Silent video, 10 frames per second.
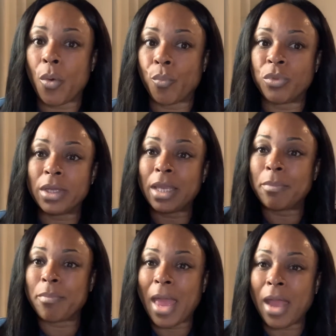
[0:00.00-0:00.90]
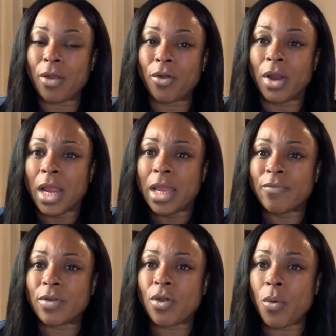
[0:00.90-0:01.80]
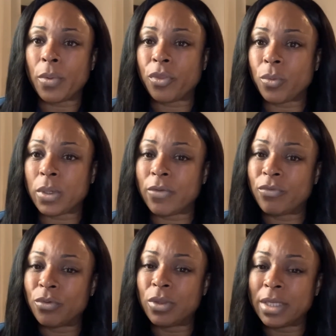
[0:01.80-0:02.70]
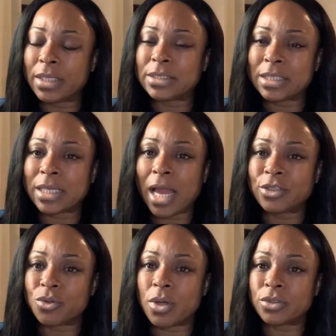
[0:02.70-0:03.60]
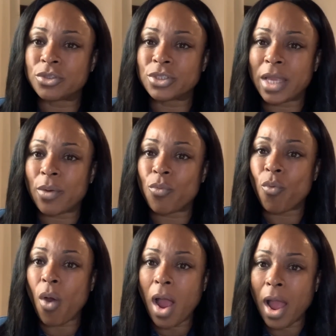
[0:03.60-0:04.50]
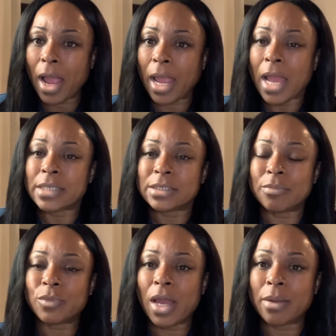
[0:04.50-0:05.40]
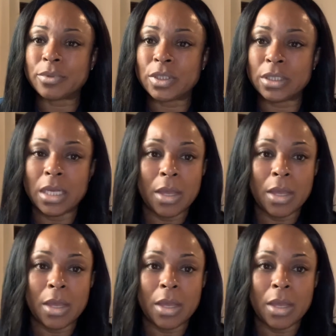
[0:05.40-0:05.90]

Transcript: looking back or even going through it if you lean into god you'll understand why sometimes he